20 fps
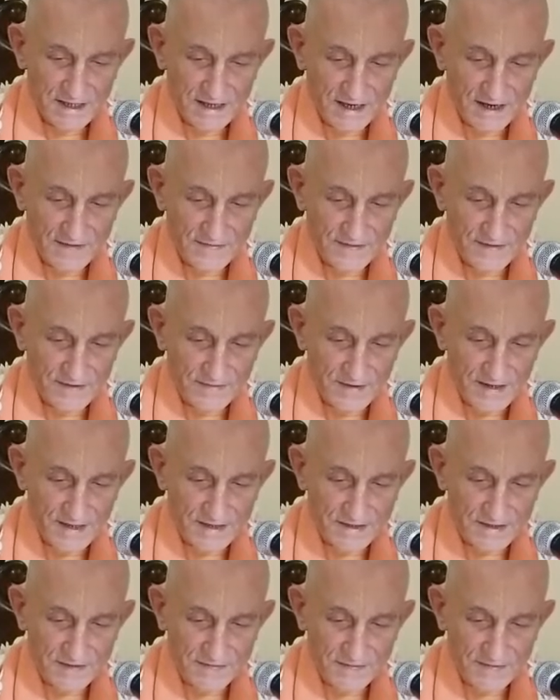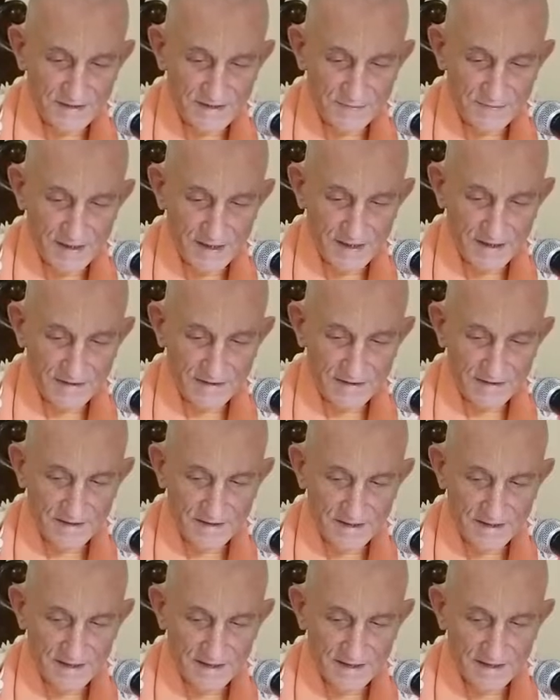After arranging for his bath,
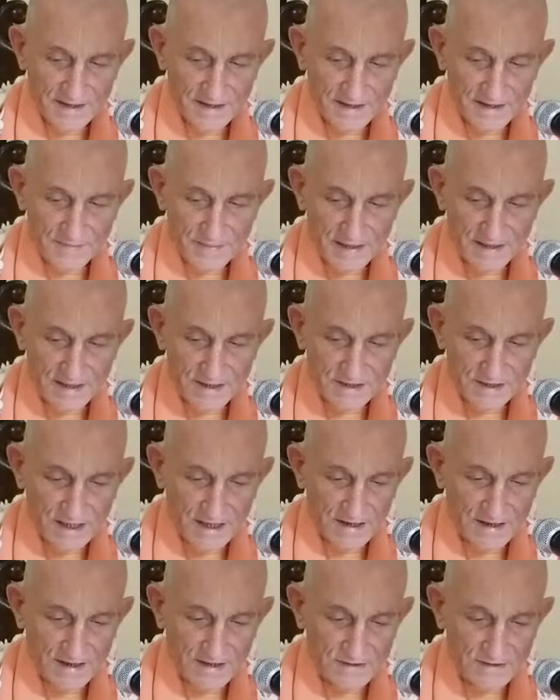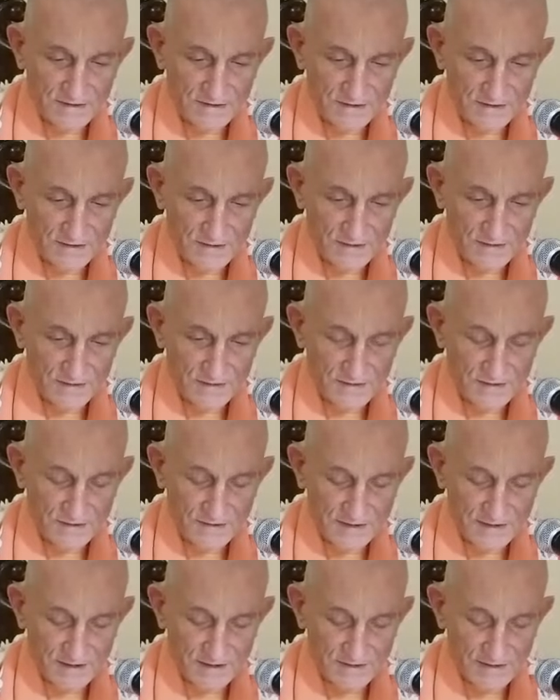the Bhattacharya took the Lord
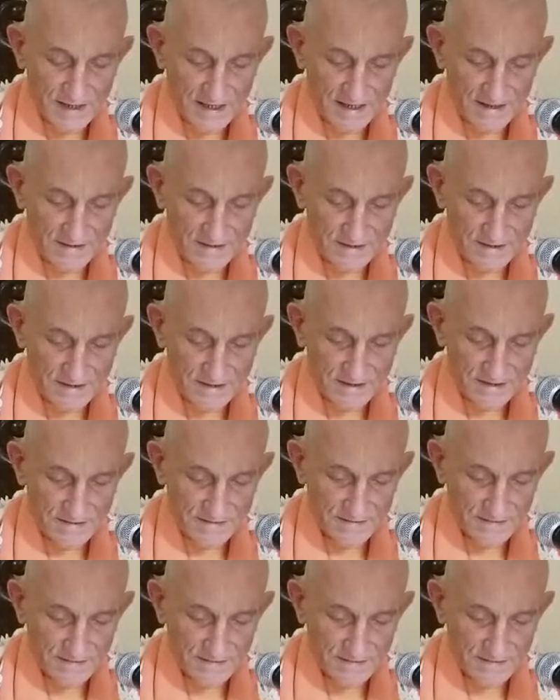to his own house.